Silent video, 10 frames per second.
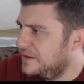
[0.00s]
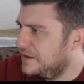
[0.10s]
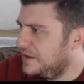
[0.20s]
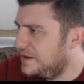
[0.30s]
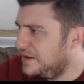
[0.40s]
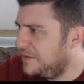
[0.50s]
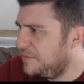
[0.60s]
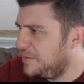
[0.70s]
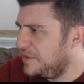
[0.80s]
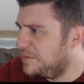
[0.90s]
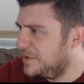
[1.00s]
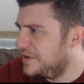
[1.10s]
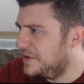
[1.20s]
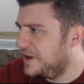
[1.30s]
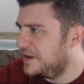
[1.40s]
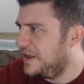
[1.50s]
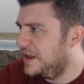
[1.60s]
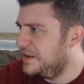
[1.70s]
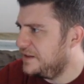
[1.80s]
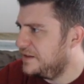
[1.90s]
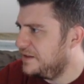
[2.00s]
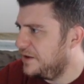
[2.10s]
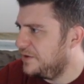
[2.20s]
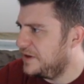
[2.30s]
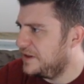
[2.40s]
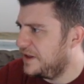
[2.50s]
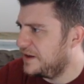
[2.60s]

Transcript: Maybe it's missing it like that. No, it doesn't like